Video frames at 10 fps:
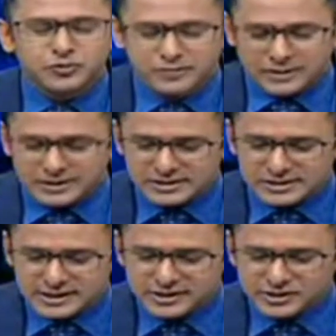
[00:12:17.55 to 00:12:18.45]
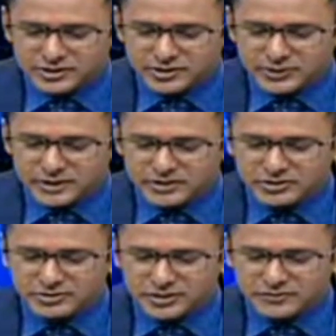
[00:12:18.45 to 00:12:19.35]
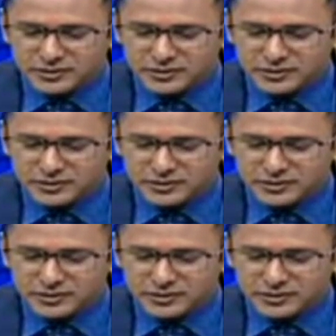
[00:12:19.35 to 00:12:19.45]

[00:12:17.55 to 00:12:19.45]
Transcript: 2 minutes. So request you to give